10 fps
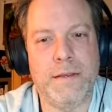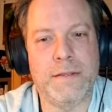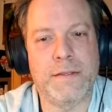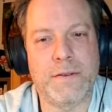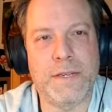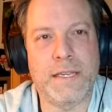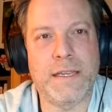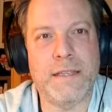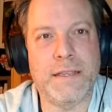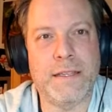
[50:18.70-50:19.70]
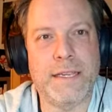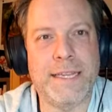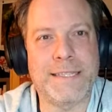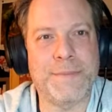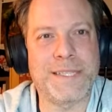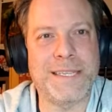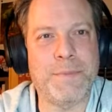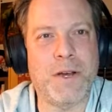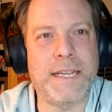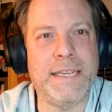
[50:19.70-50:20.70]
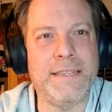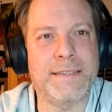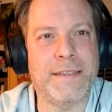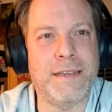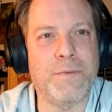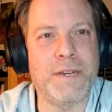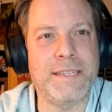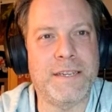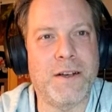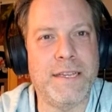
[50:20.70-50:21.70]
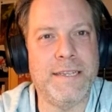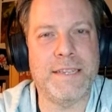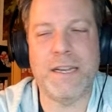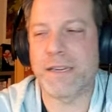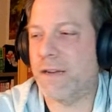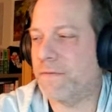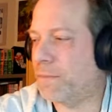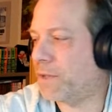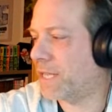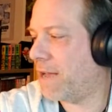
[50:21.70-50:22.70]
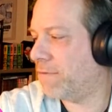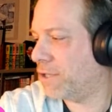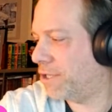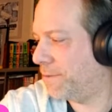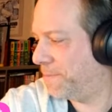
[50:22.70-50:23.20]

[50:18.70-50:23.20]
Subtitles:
So he lets him sleep on his what does he call it? His uncomfortable couch.